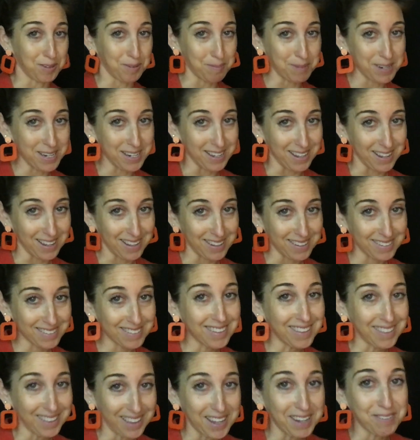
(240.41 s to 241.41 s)
media
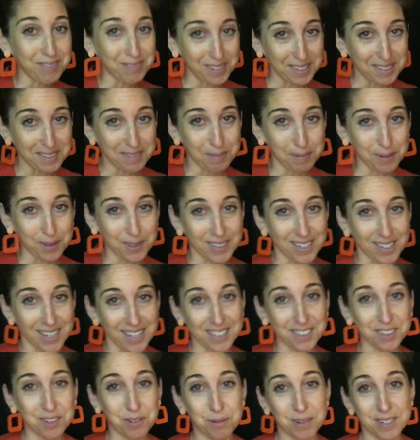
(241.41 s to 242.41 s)
like Facebook
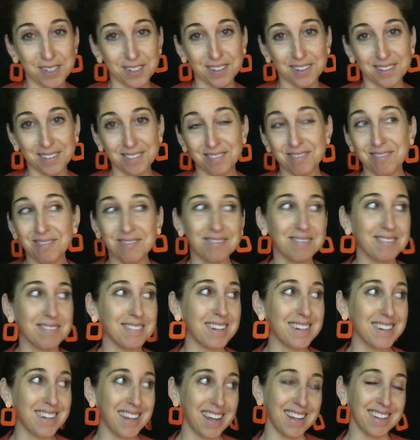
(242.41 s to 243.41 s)
and Twitter,
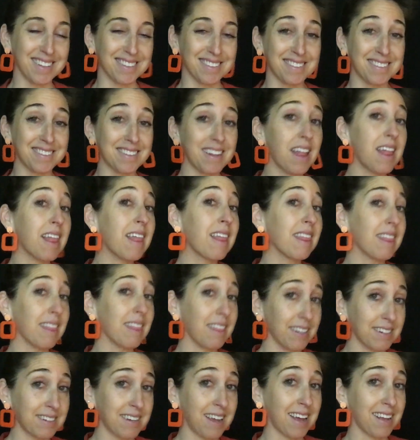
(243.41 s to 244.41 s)
and hence
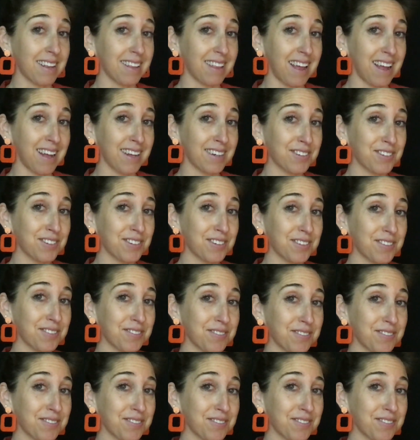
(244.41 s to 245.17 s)
the techlash.